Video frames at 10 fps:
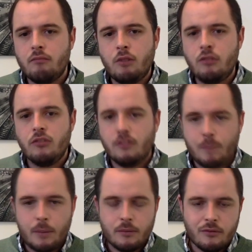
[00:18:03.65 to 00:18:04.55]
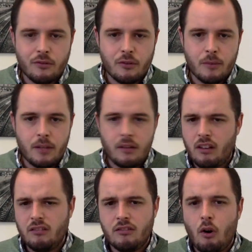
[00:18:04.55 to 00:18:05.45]
We should just be able to throw them in
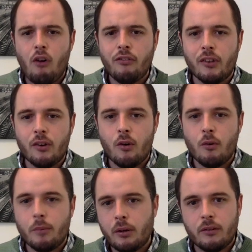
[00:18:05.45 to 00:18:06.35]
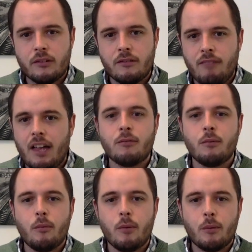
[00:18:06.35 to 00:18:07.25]
and off they go, because that's
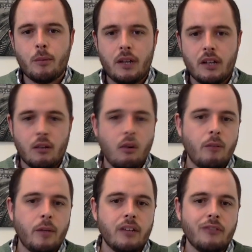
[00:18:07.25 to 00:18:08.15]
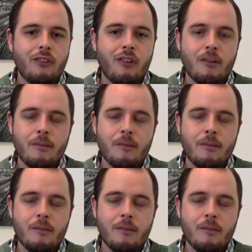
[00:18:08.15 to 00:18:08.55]
what we're paying a lot of money for.